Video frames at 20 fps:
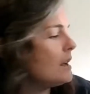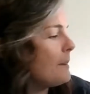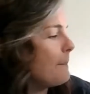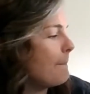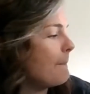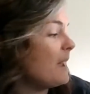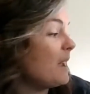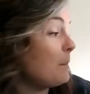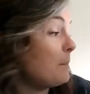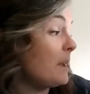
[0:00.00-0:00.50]

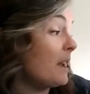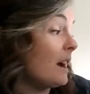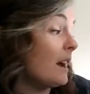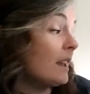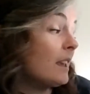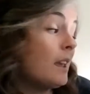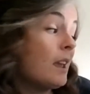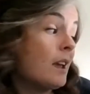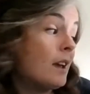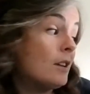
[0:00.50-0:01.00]
maybe I
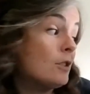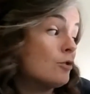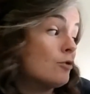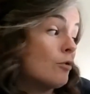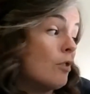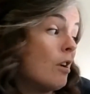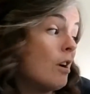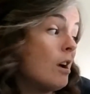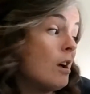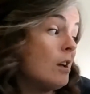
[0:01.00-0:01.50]
can't
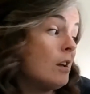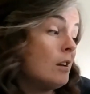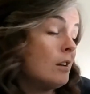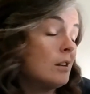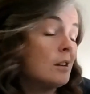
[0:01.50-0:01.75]
draw,